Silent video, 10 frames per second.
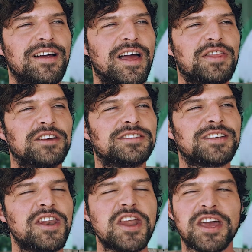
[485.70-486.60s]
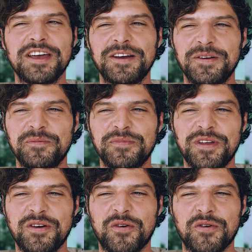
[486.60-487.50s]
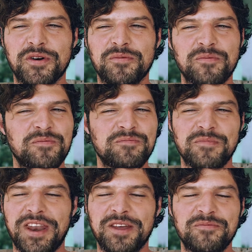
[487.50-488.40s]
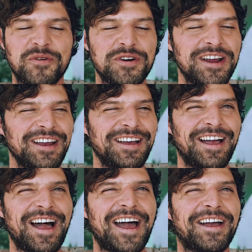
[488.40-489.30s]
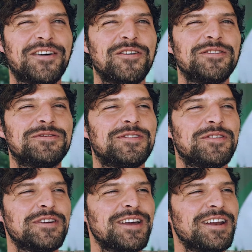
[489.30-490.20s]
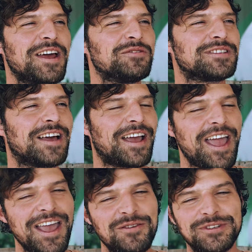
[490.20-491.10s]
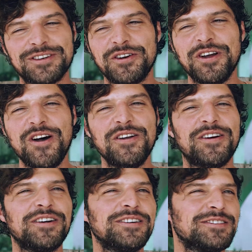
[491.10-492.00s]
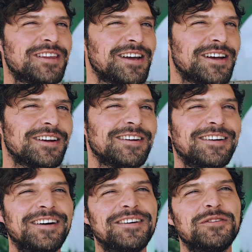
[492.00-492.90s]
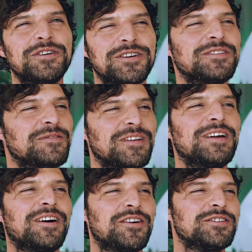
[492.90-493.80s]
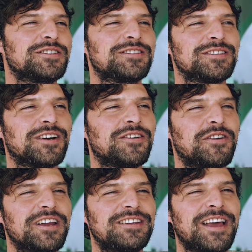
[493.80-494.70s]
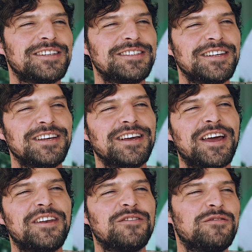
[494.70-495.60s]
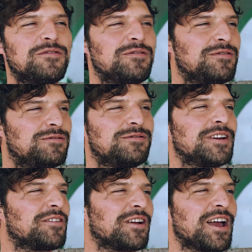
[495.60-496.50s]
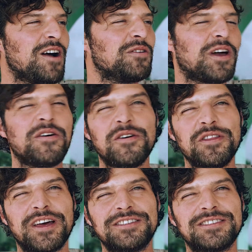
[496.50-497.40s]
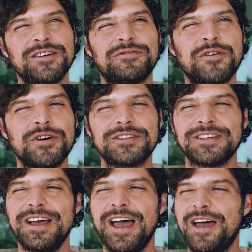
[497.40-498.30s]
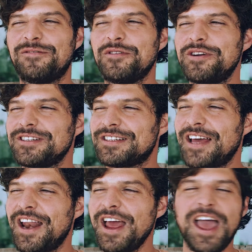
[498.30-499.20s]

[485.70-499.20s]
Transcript: I think Sunday or Monday morning, I called Florian. I was like, "Hey, what's going on? Are you there? Uh, are you already testing and figuring out how all that stuff works?" And Florian said,